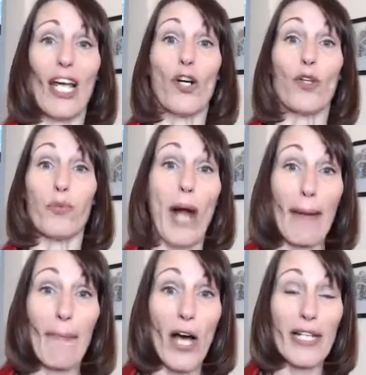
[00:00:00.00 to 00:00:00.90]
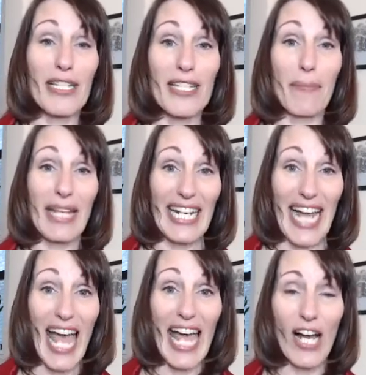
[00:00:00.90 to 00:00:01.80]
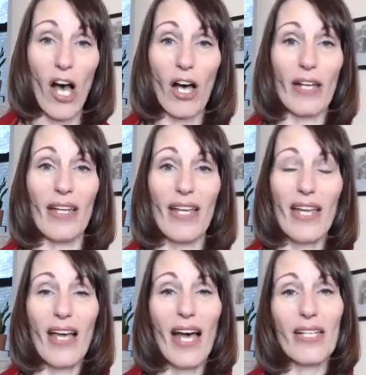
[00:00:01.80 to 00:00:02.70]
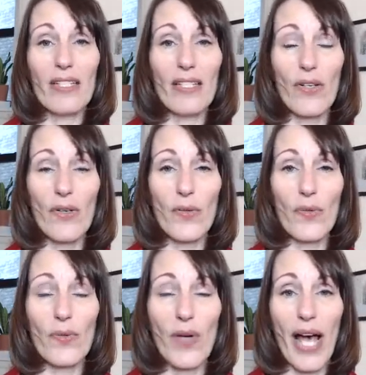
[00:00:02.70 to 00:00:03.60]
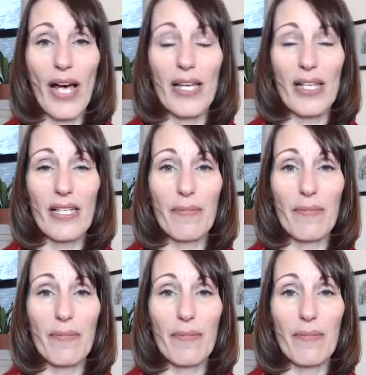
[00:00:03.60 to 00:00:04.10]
grab onto something and hang on. And so as